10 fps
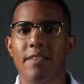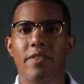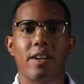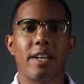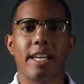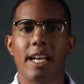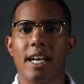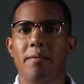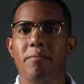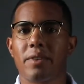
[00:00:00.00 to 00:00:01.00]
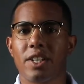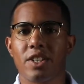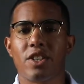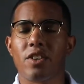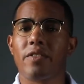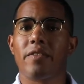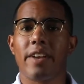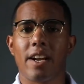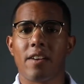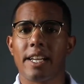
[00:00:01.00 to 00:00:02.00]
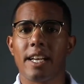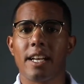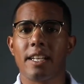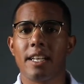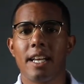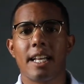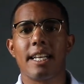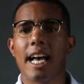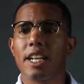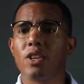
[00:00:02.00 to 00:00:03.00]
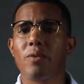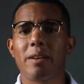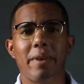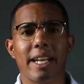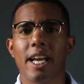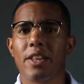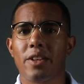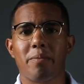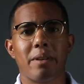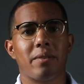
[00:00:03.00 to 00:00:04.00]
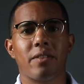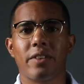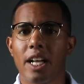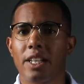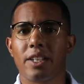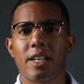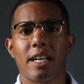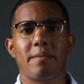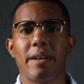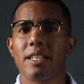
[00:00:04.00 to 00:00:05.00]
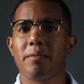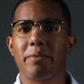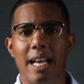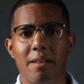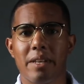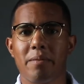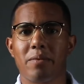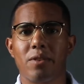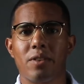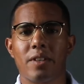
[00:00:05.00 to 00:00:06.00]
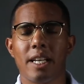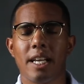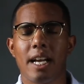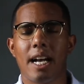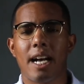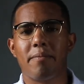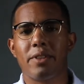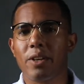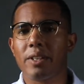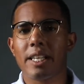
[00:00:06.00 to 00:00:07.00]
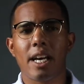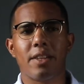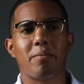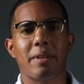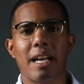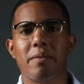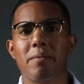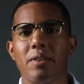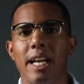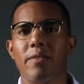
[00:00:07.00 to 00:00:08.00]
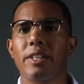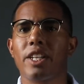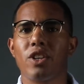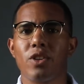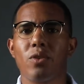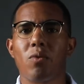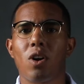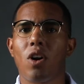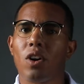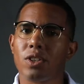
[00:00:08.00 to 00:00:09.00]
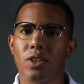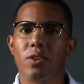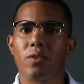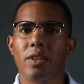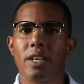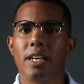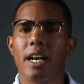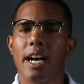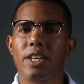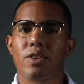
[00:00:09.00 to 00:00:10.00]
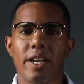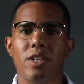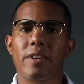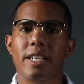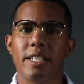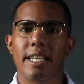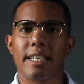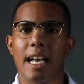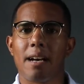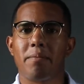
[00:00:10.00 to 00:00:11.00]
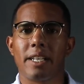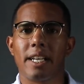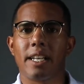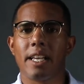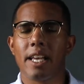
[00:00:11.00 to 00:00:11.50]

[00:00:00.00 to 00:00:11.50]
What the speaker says: in a very conservative area, not knowing many other people of color, especially black people. The only other black people I really knew were also transracially adopted.